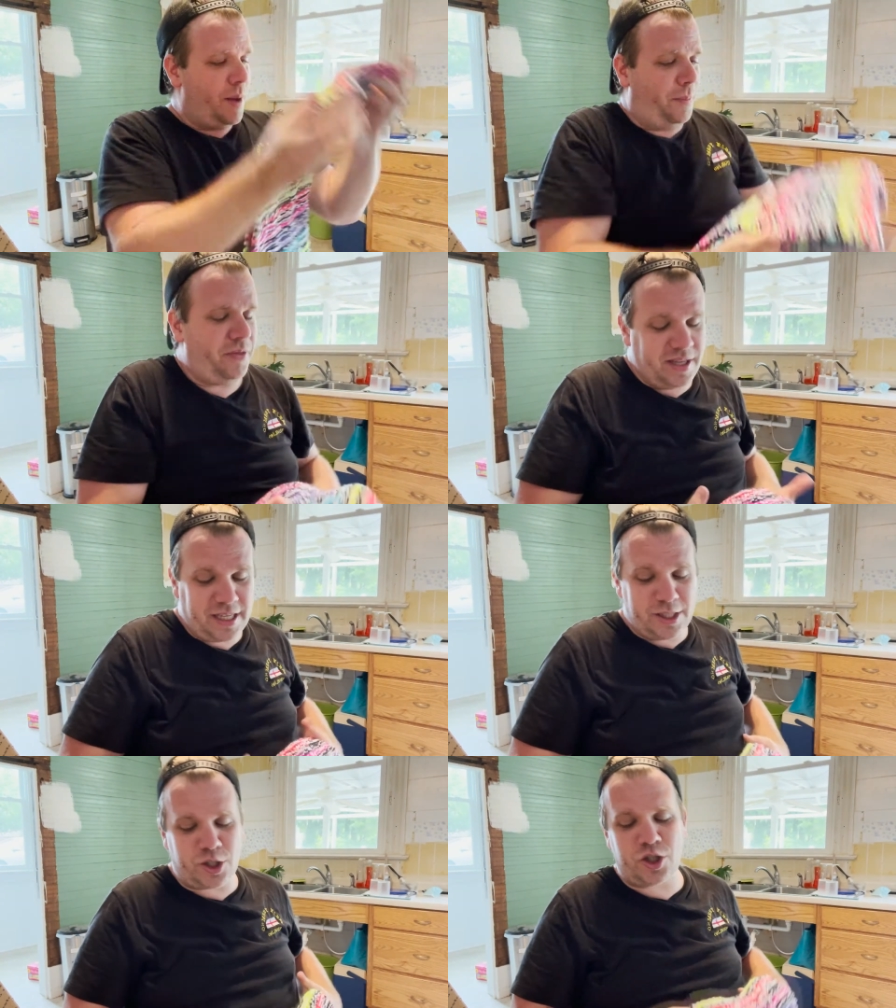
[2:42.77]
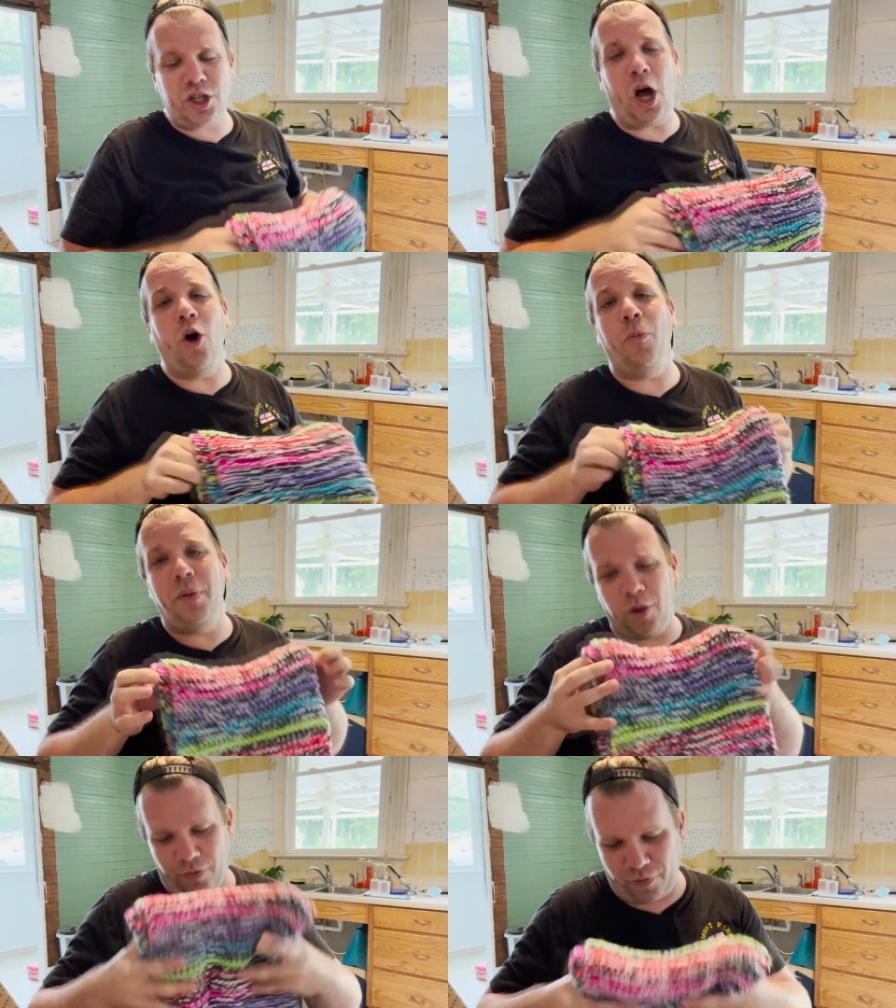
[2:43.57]
But this is so
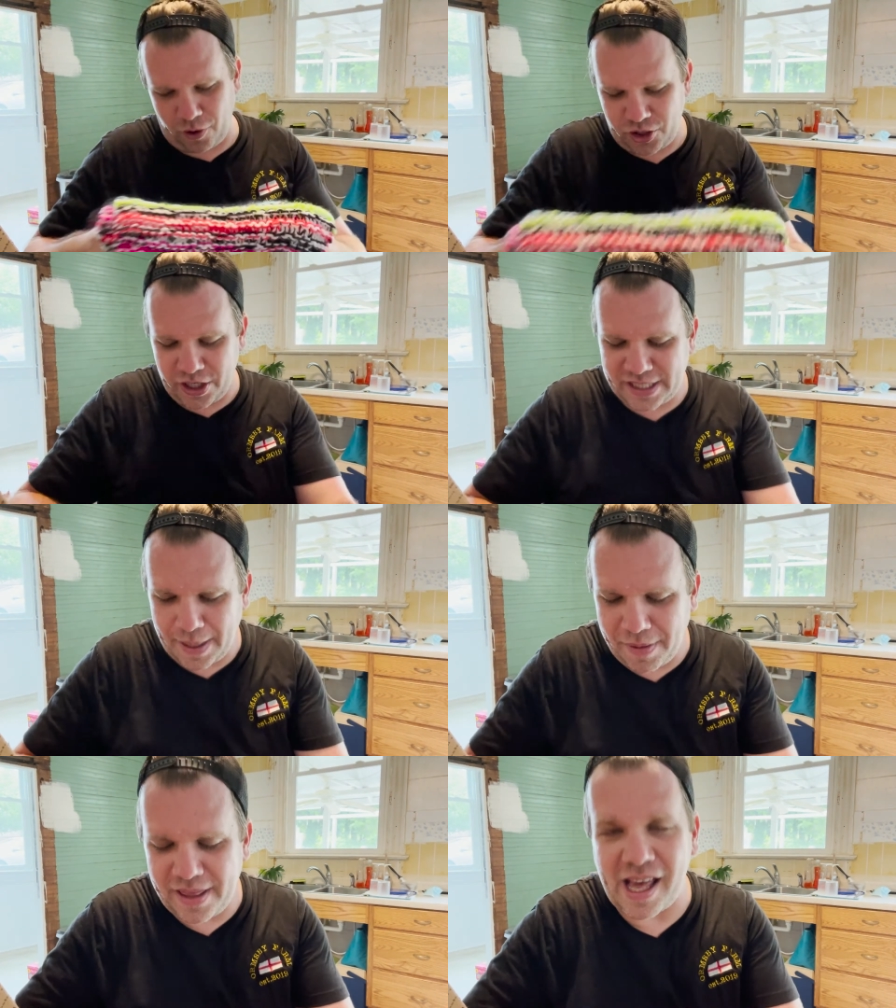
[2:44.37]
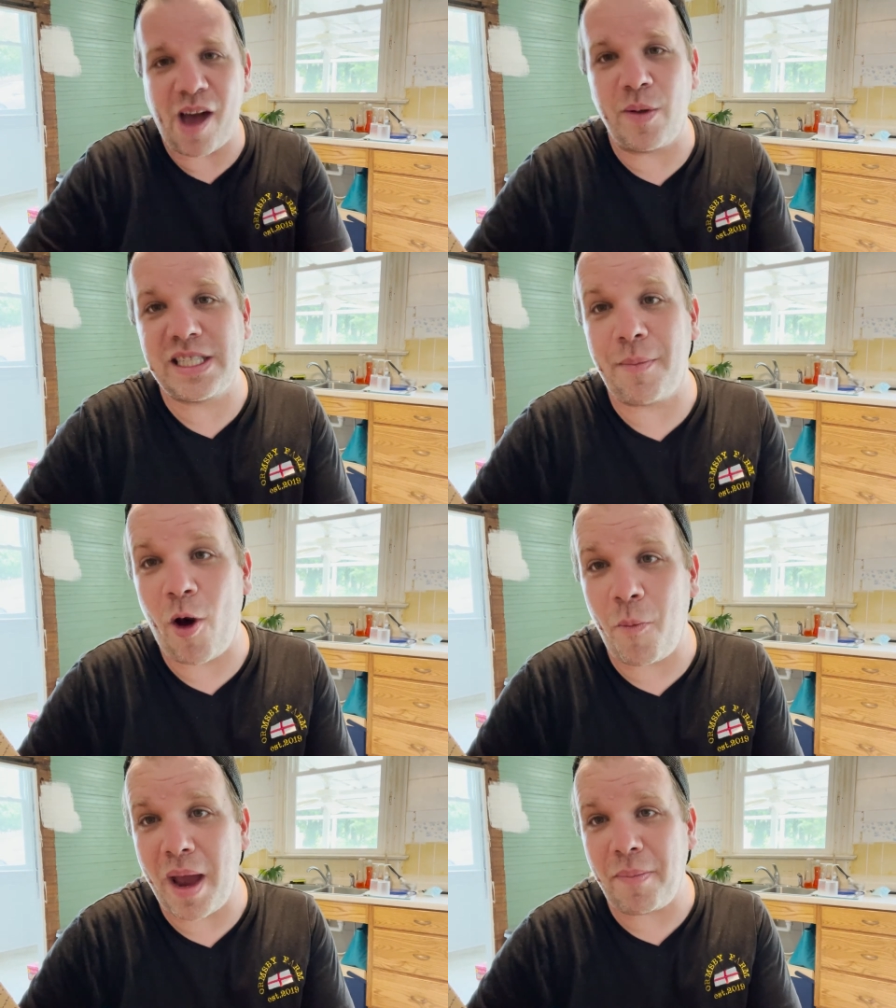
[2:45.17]
beautiful. She sent me that with some
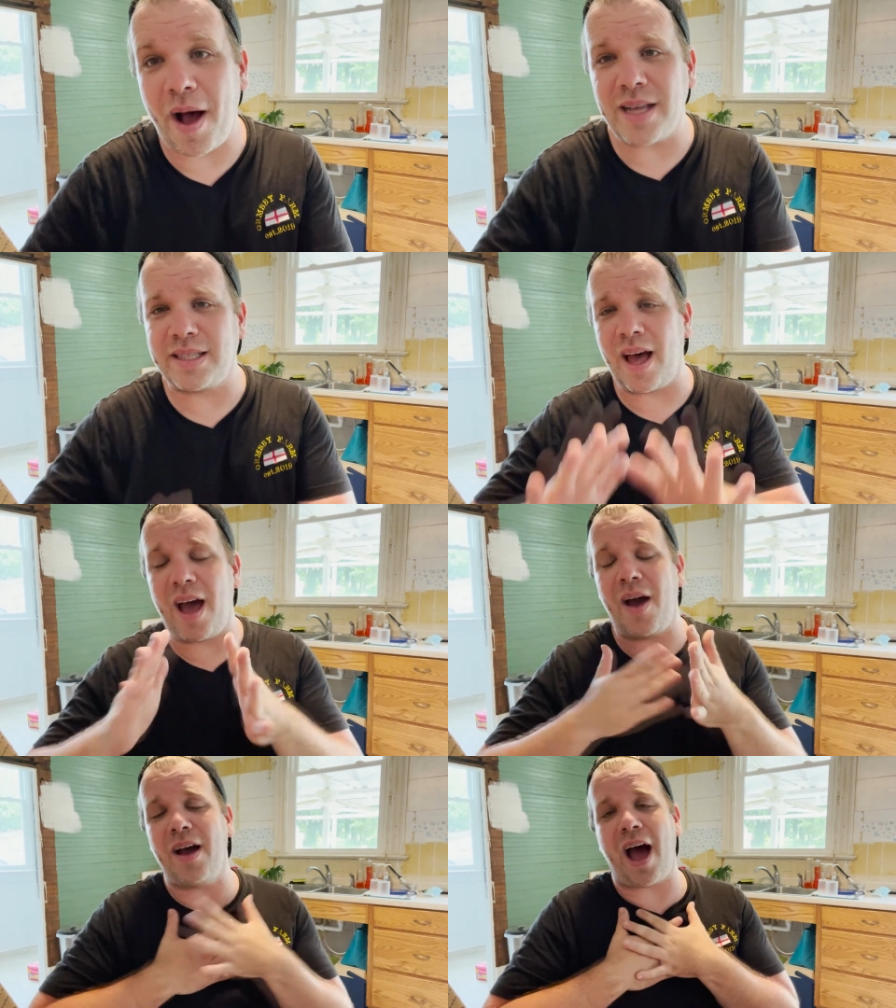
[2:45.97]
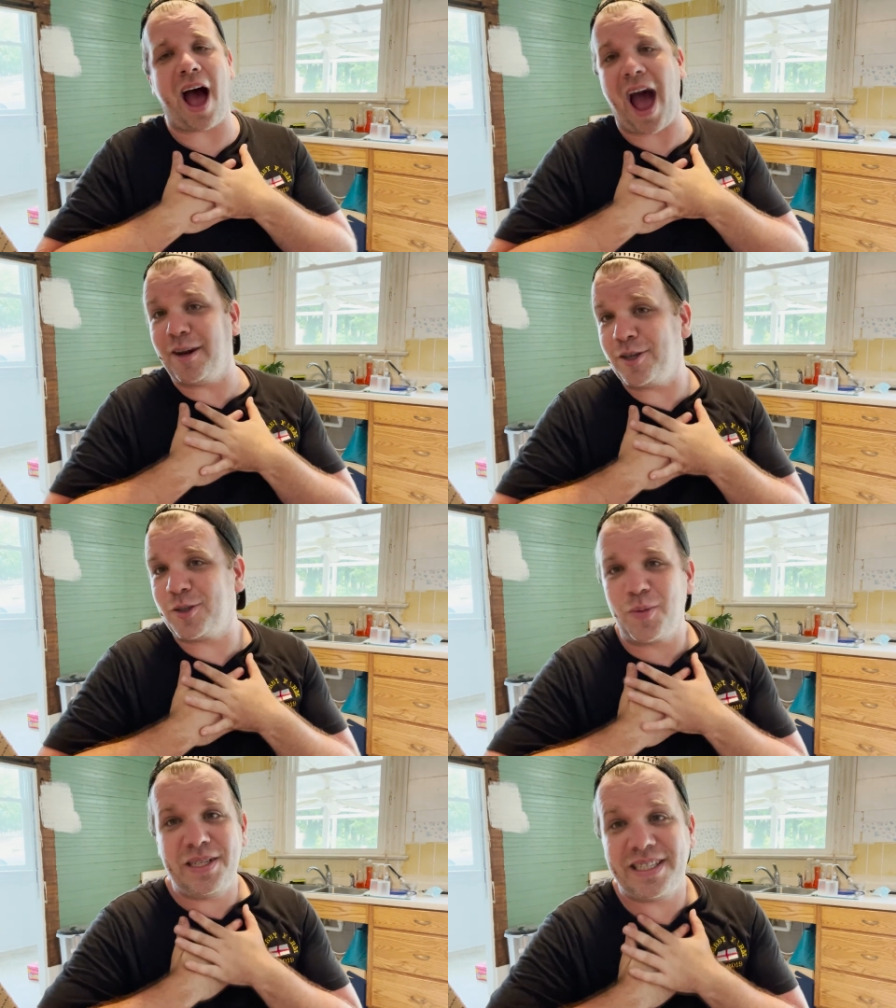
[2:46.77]
homemade pasta. I
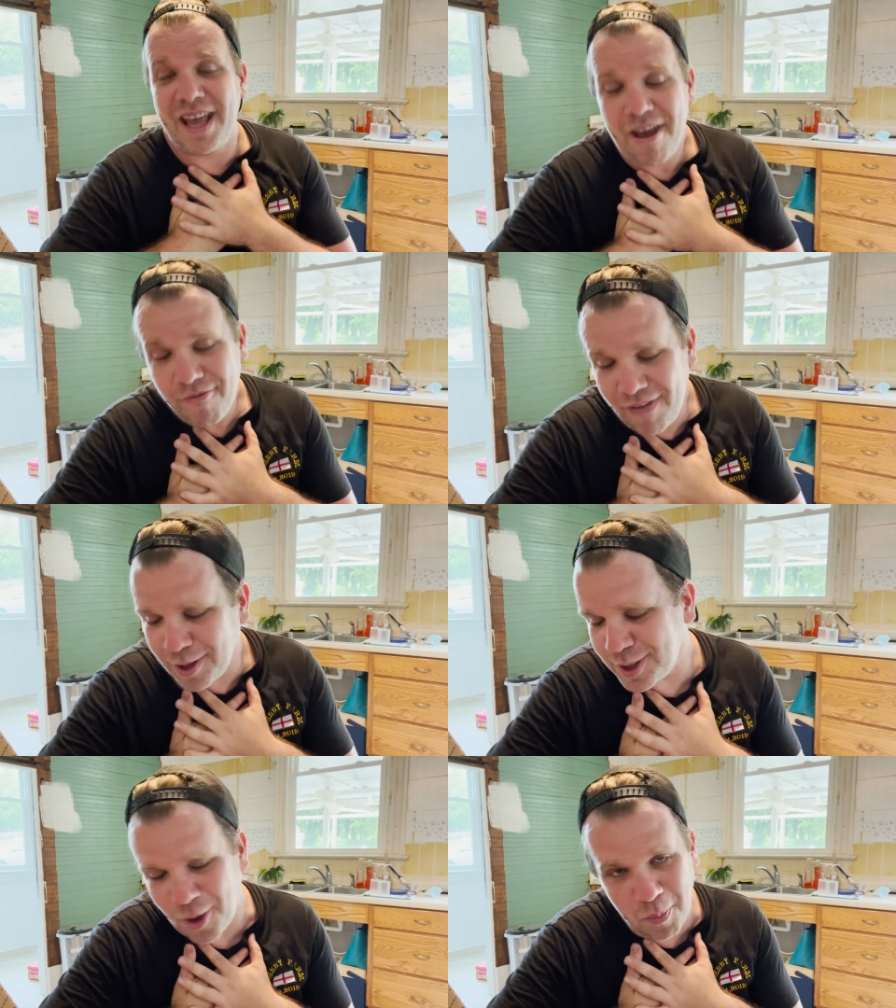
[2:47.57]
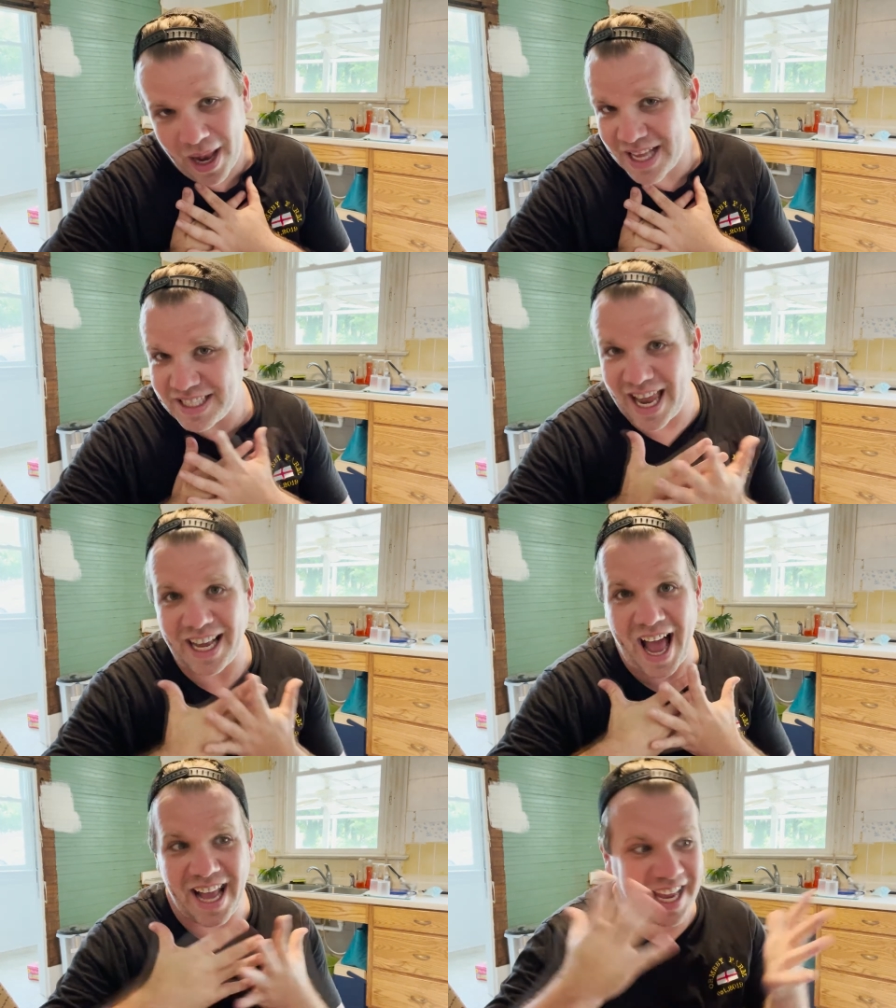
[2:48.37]
just was, felt so blessed.
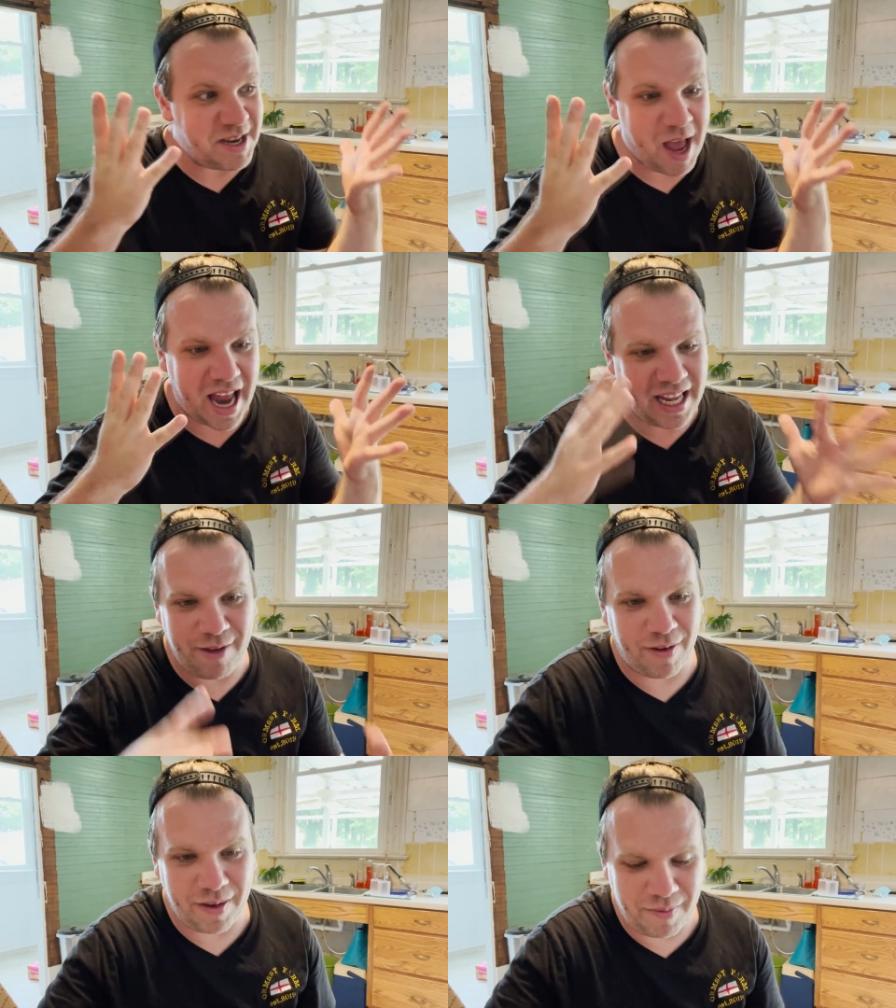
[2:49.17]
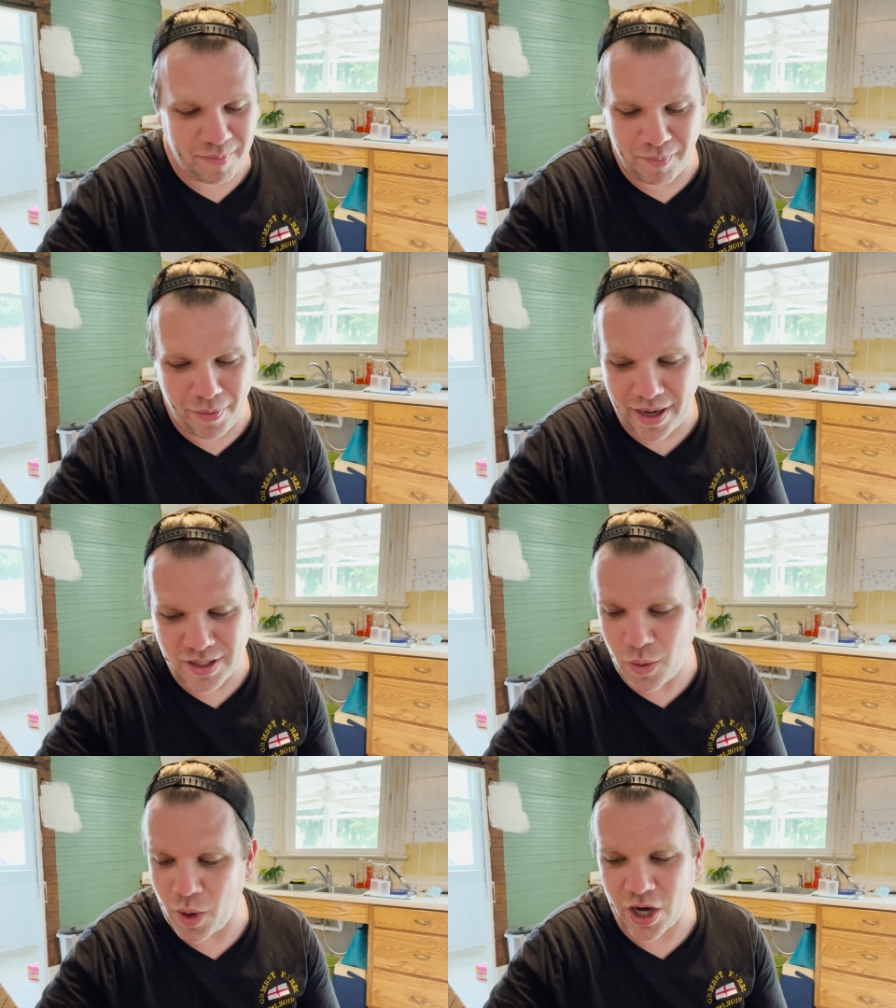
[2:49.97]
Like I cannot even bring
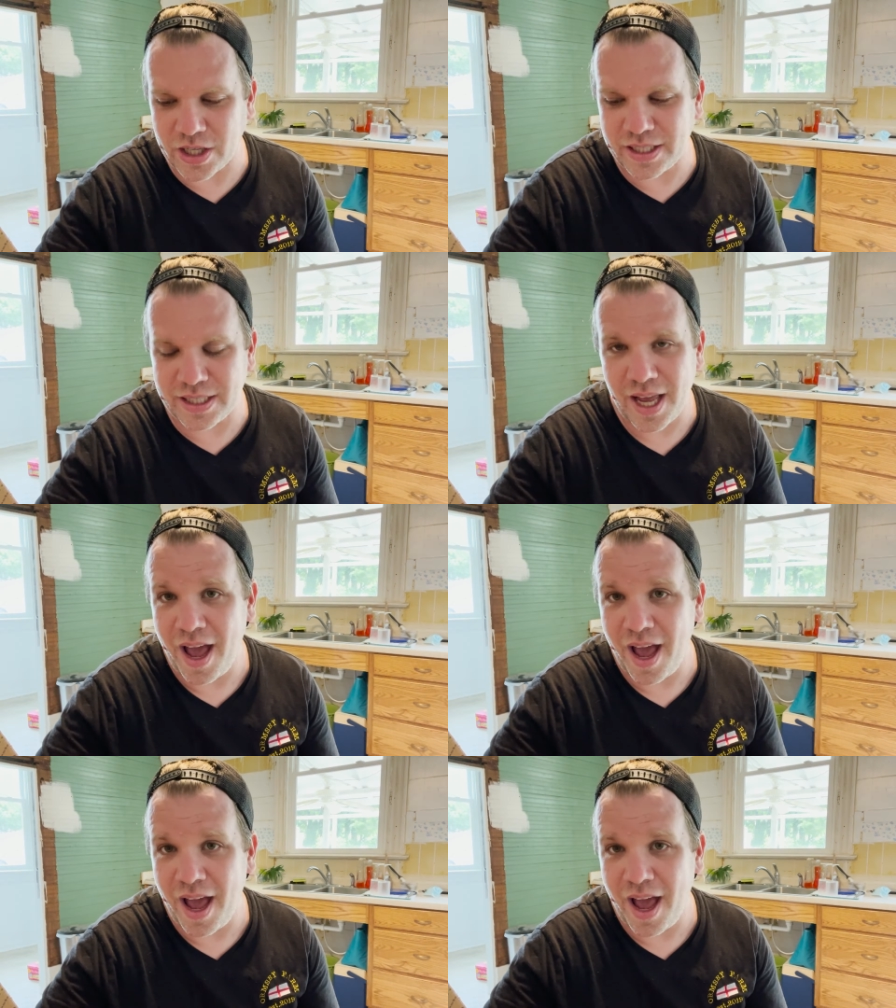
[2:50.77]
to words.